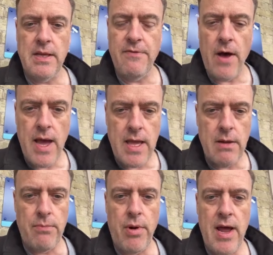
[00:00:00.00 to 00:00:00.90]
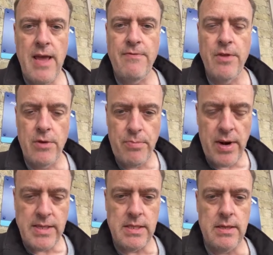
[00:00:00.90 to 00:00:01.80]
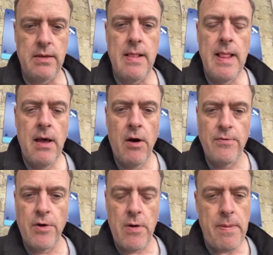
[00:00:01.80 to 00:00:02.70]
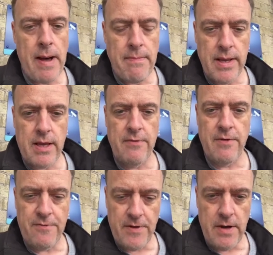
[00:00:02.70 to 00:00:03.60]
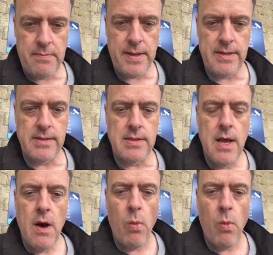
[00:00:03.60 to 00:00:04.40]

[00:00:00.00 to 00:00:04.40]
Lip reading: if I can pray for the President of the Republic of the Philippines,